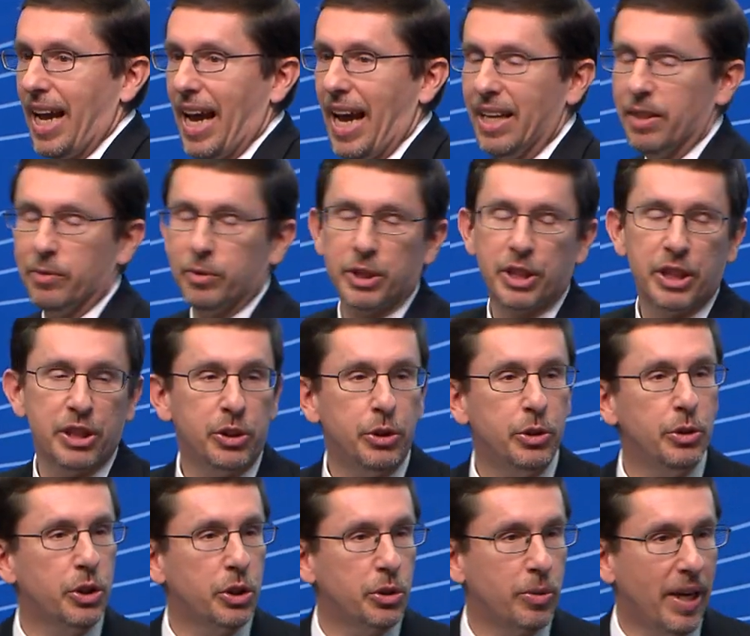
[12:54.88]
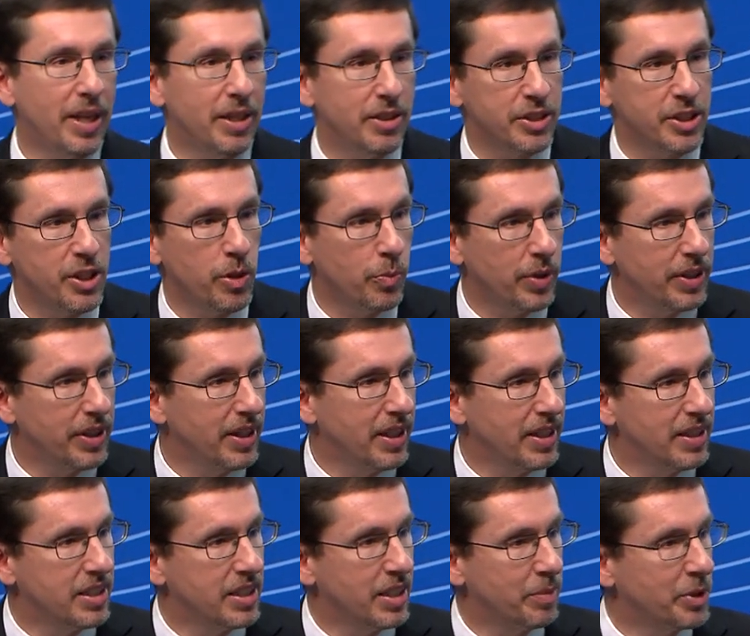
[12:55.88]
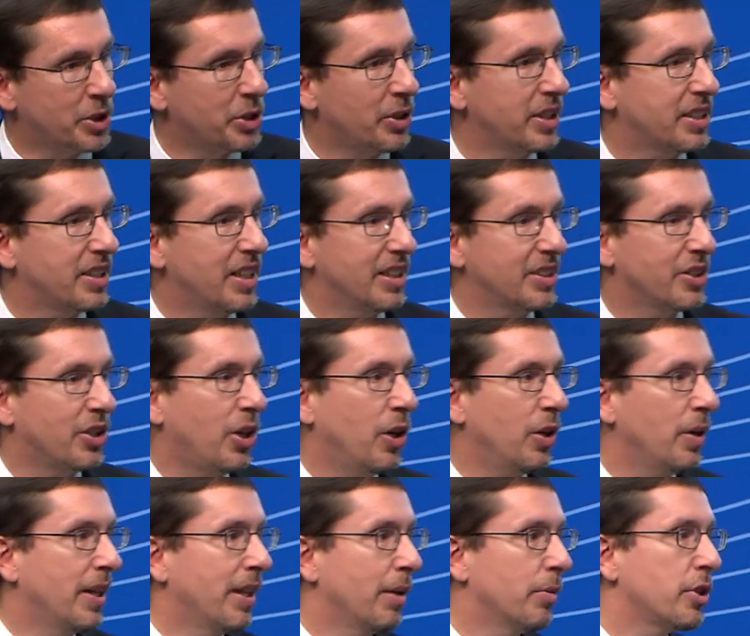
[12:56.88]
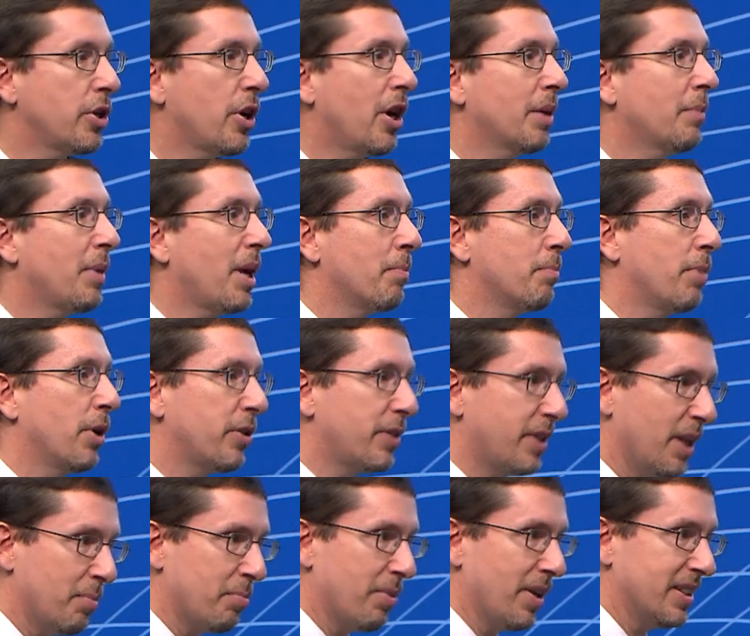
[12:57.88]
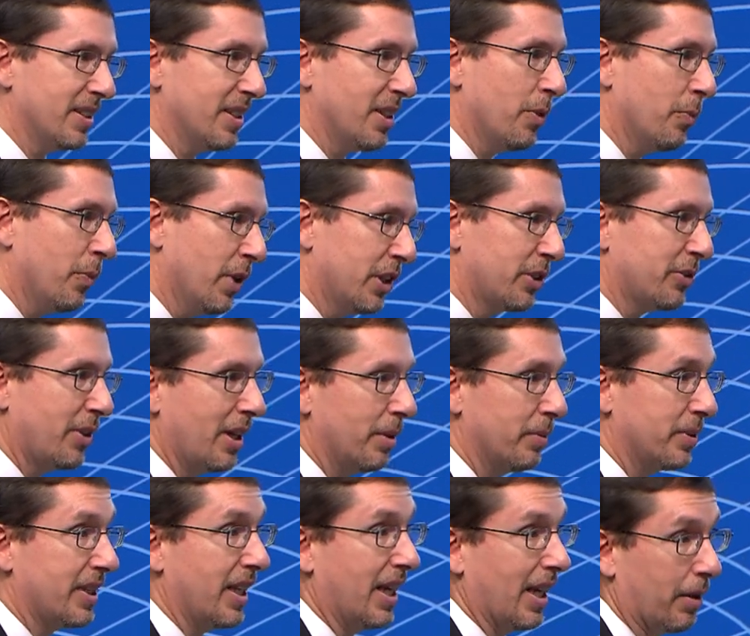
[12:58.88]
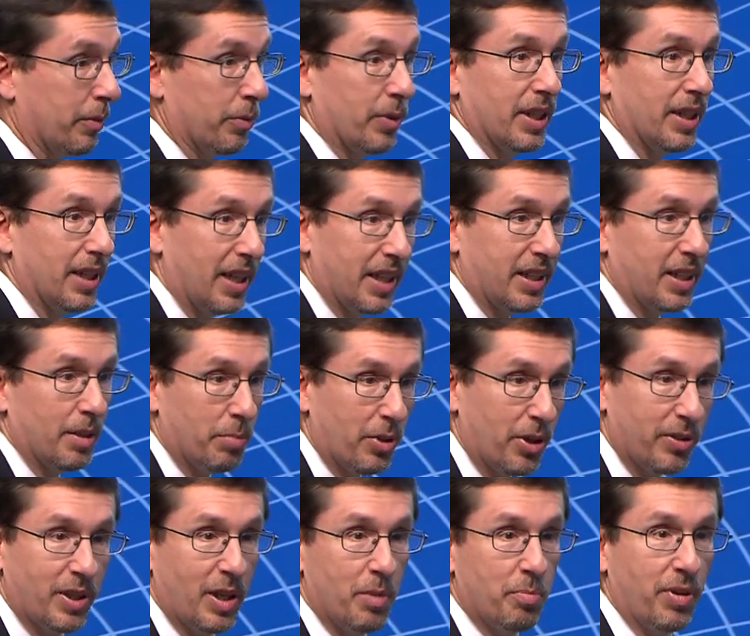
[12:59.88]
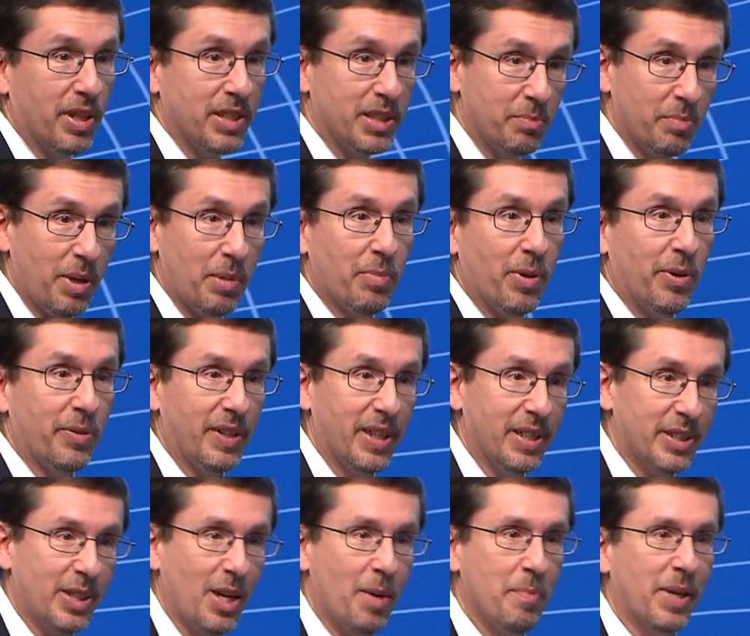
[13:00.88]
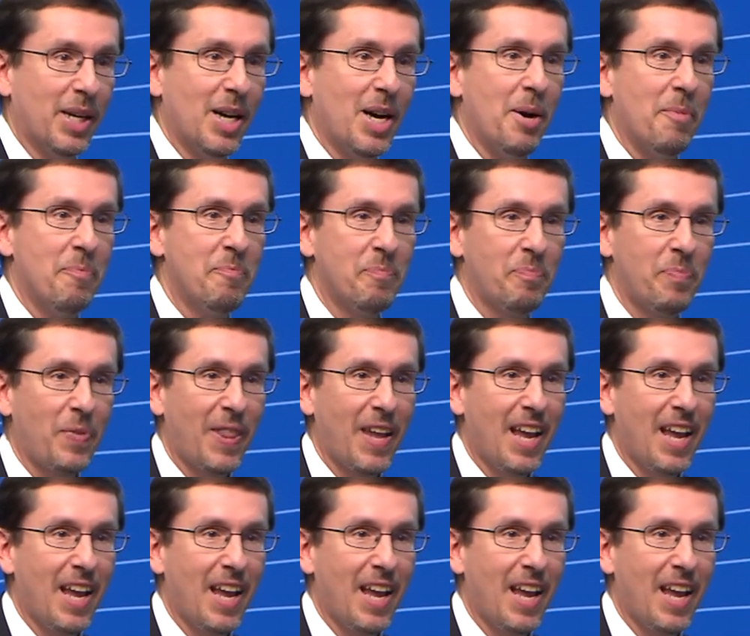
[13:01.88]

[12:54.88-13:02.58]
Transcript: and it was these two traders, the one demonstration I saw, and they were talking about a birthday present. The one trader was saying, I'd really like a birthday present, my birthday's coming up.